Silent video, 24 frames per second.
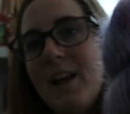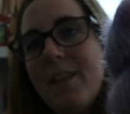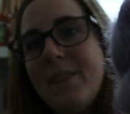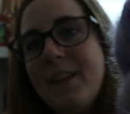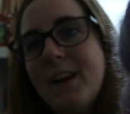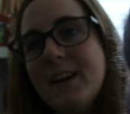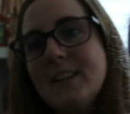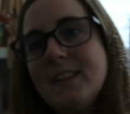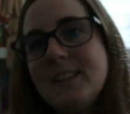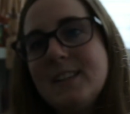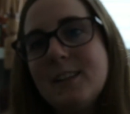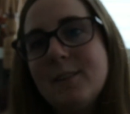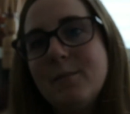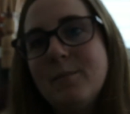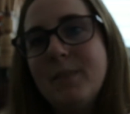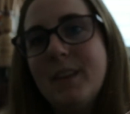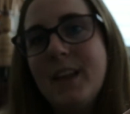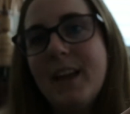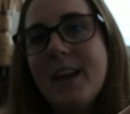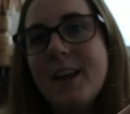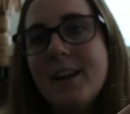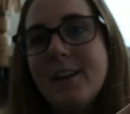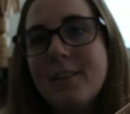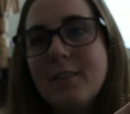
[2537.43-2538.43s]
there's some
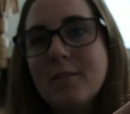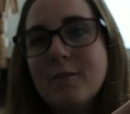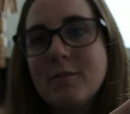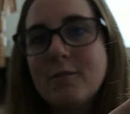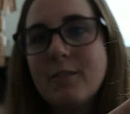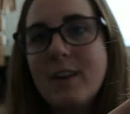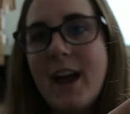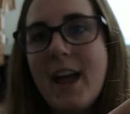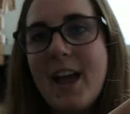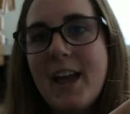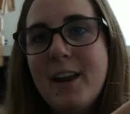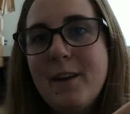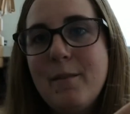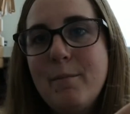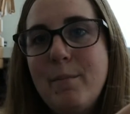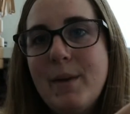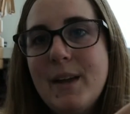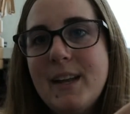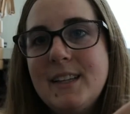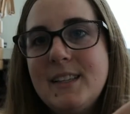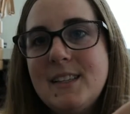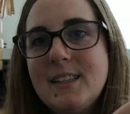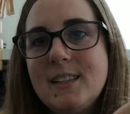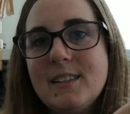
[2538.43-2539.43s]
like red
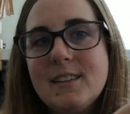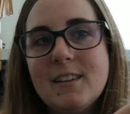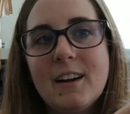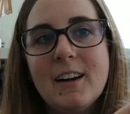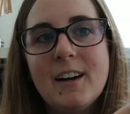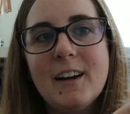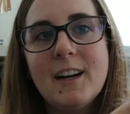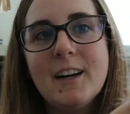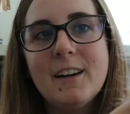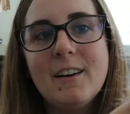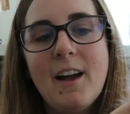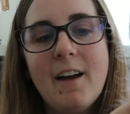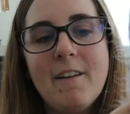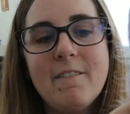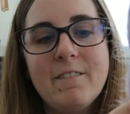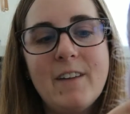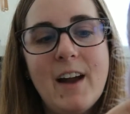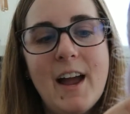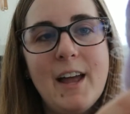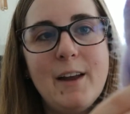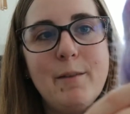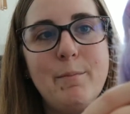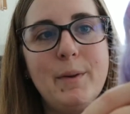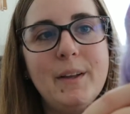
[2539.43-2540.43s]
bits, or not
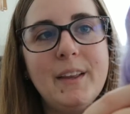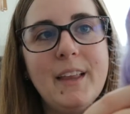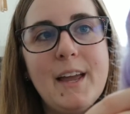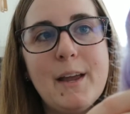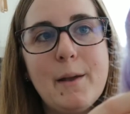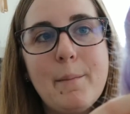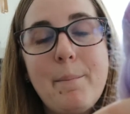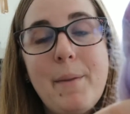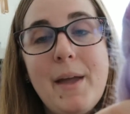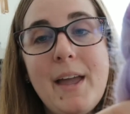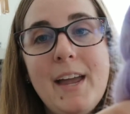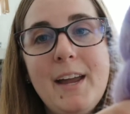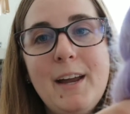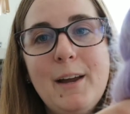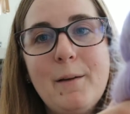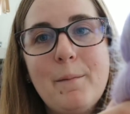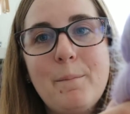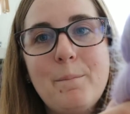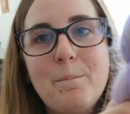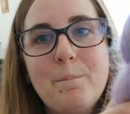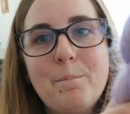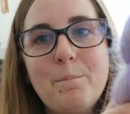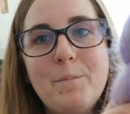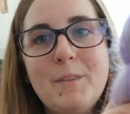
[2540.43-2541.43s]
red, but like pink
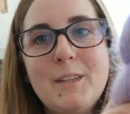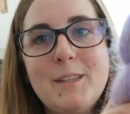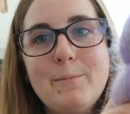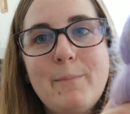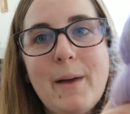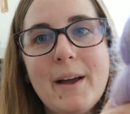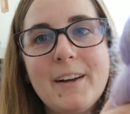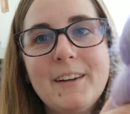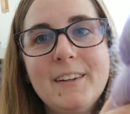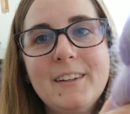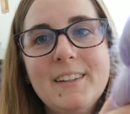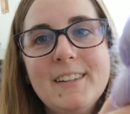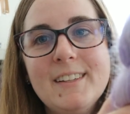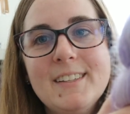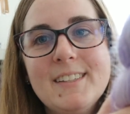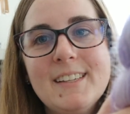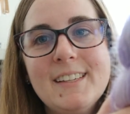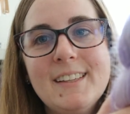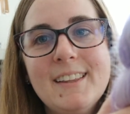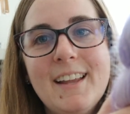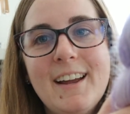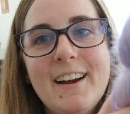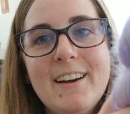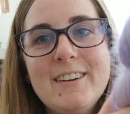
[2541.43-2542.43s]
speckles
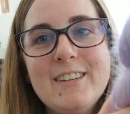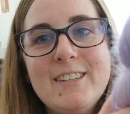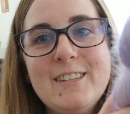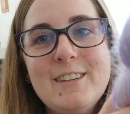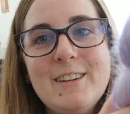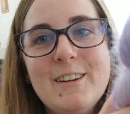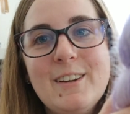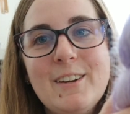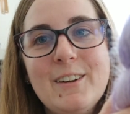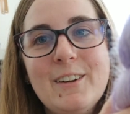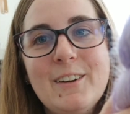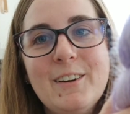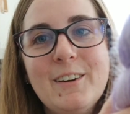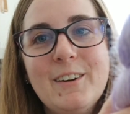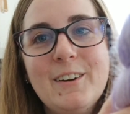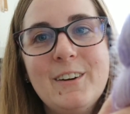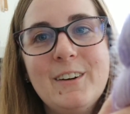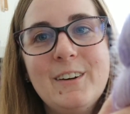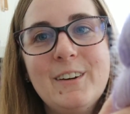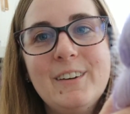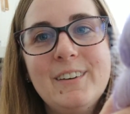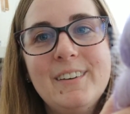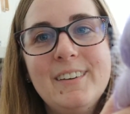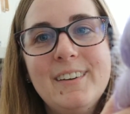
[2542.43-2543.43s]
in there
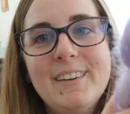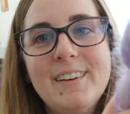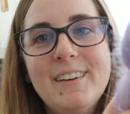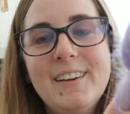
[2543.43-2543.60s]
too.